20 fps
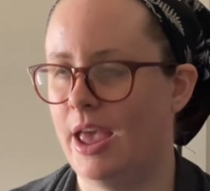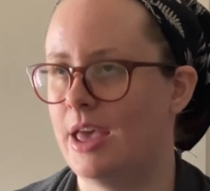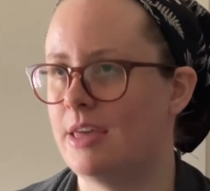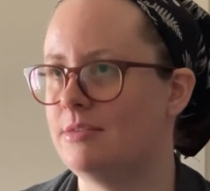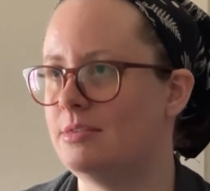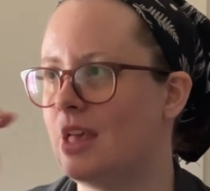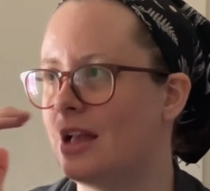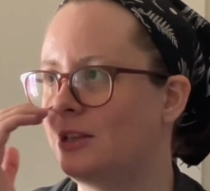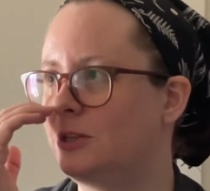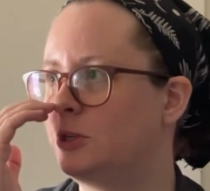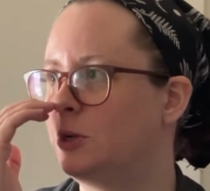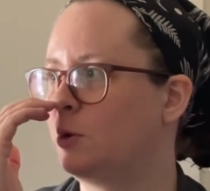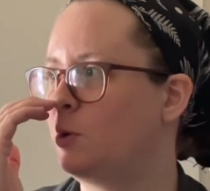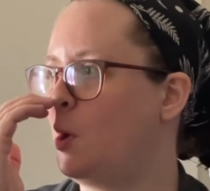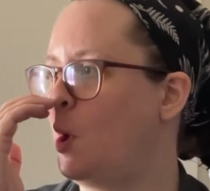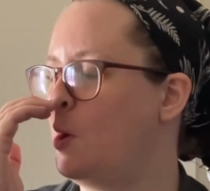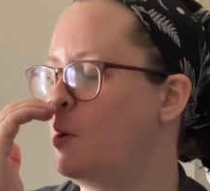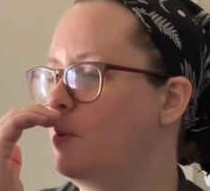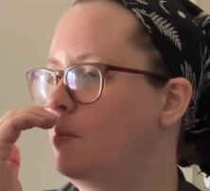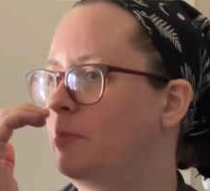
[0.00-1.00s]
That's your
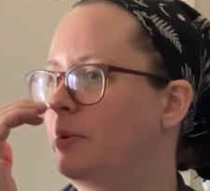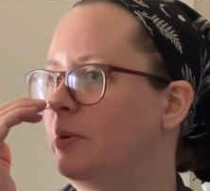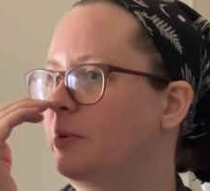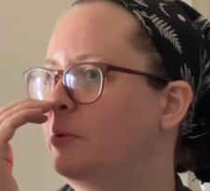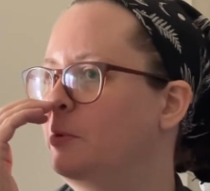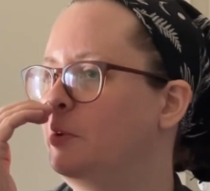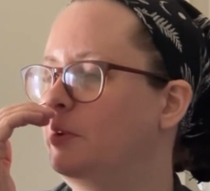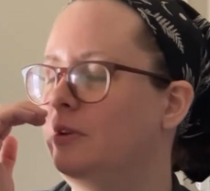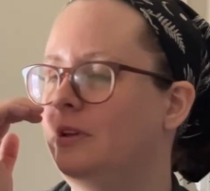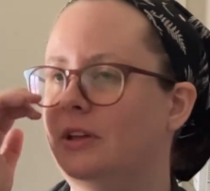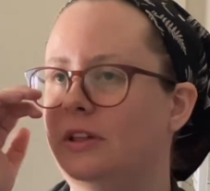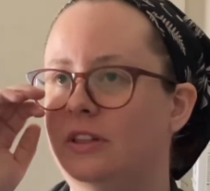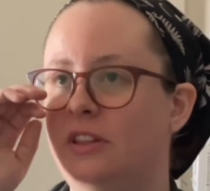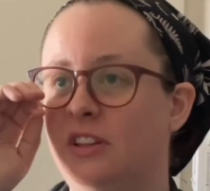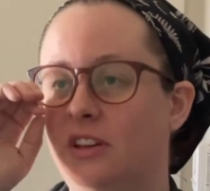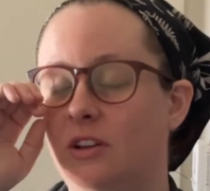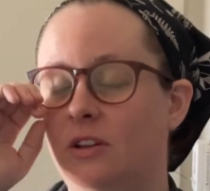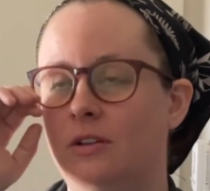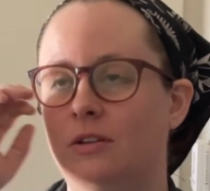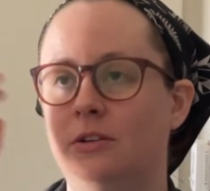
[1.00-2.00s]
hope
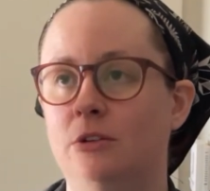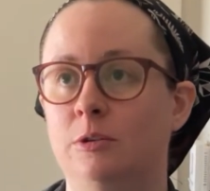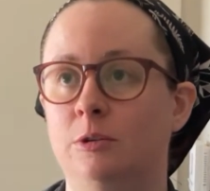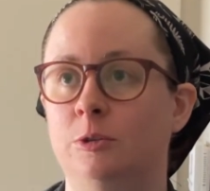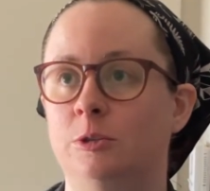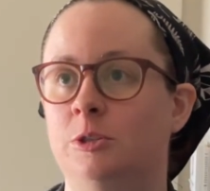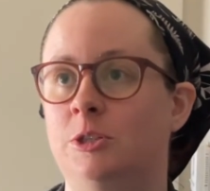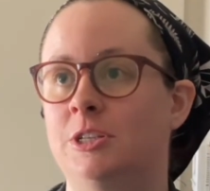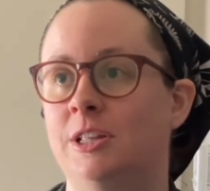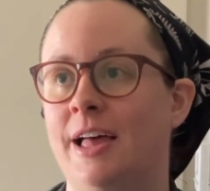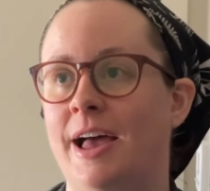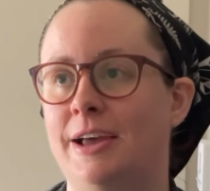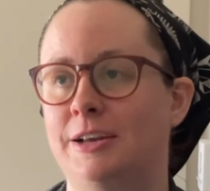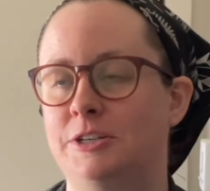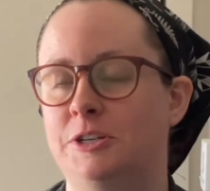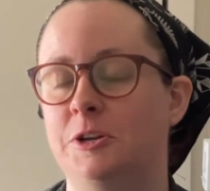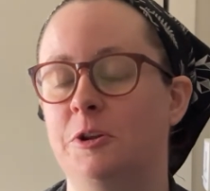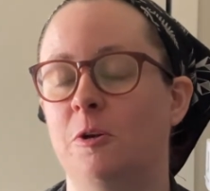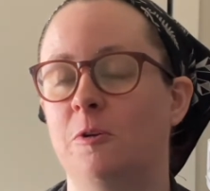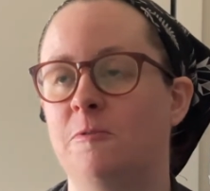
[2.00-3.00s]

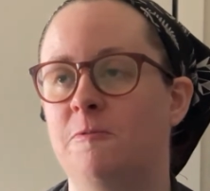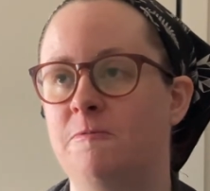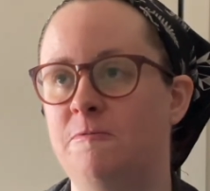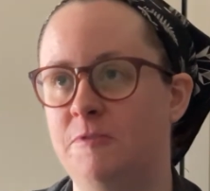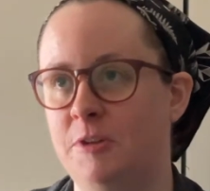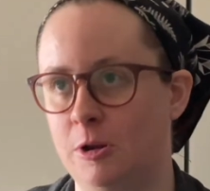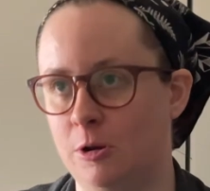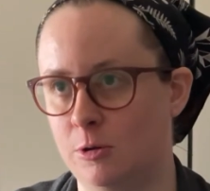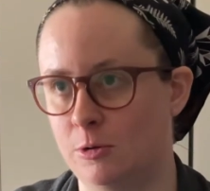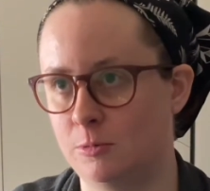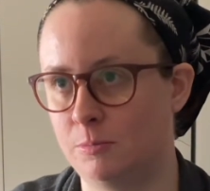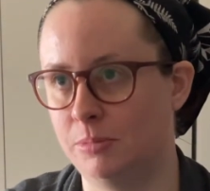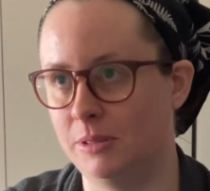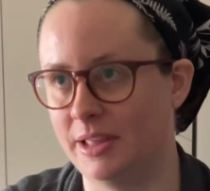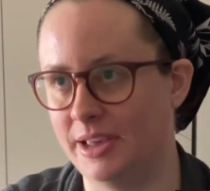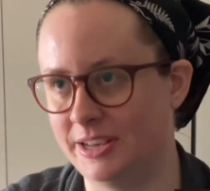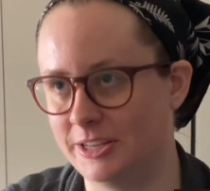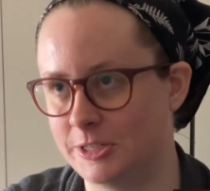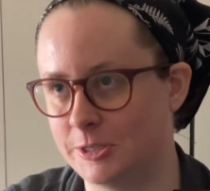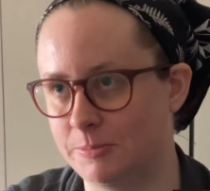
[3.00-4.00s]
slash your fear
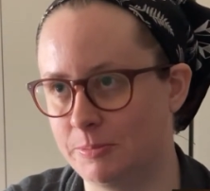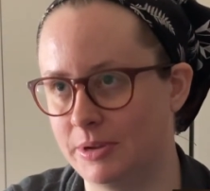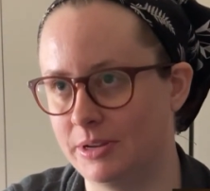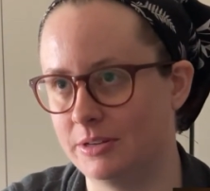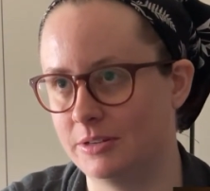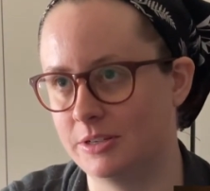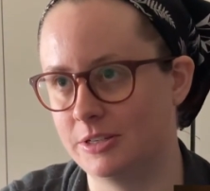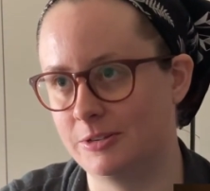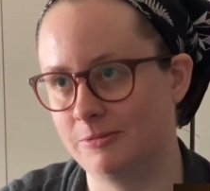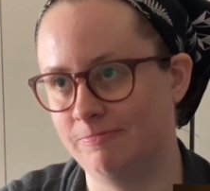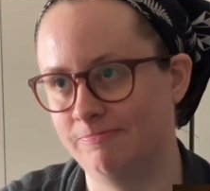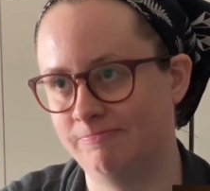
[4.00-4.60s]
placement.